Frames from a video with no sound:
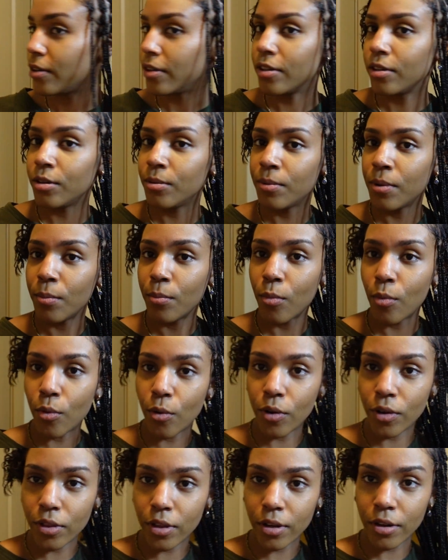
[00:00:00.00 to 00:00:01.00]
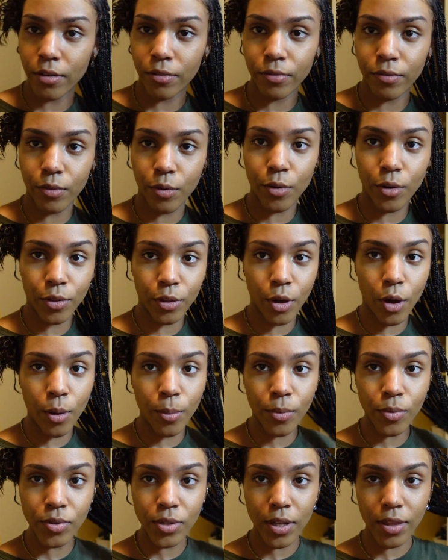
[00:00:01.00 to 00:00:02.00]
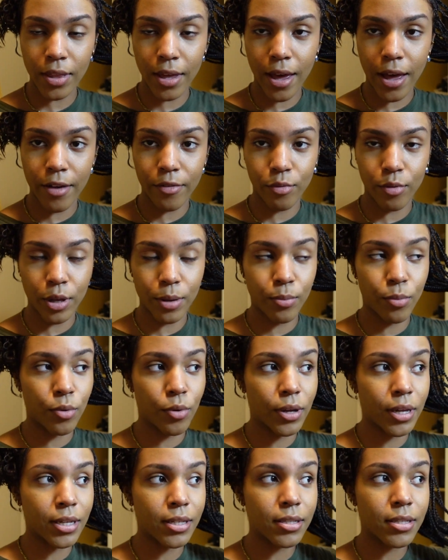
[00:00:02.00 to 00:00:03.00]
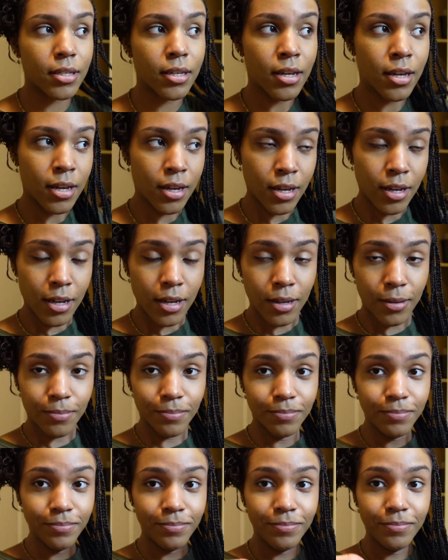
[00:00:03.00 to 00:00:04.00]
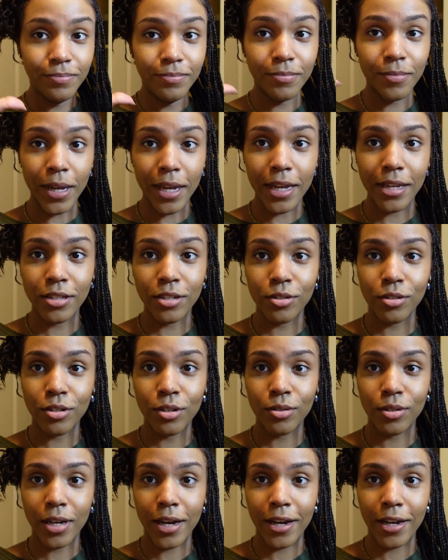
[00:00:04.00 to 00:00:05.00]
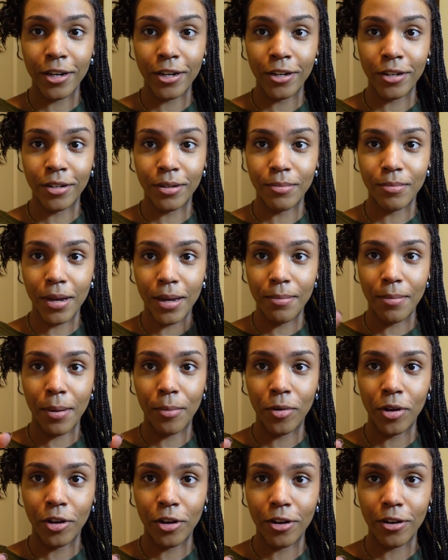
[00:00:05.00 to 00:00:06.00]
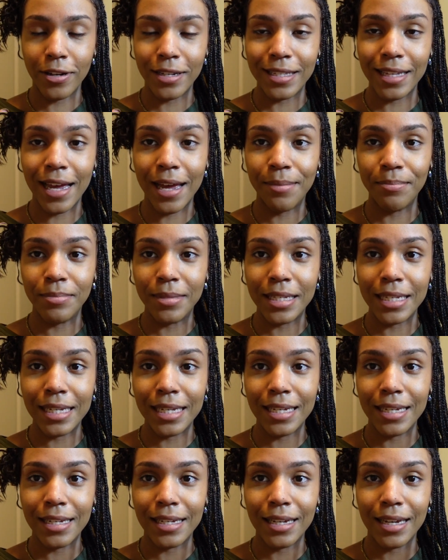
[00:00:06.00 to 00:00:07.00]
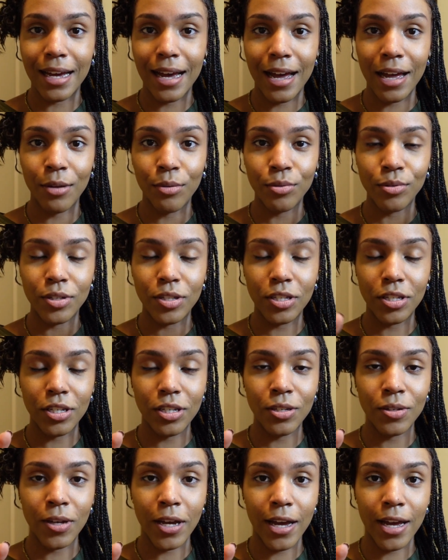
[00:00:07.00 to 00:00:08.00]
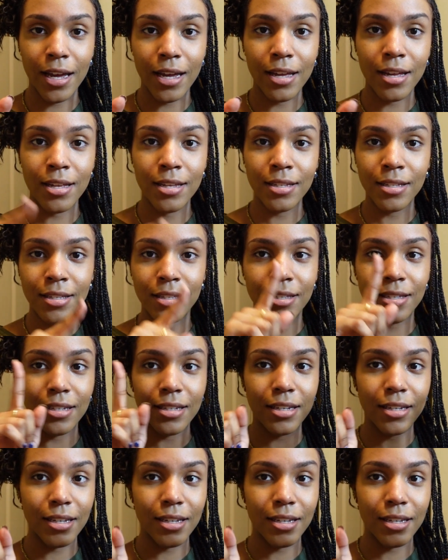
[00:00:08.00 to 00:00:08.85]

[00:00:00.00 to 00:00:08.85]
a little bit more than a fourth, almost at the halfway point. My hands are so tired. My memory card is empty. I will see you guys.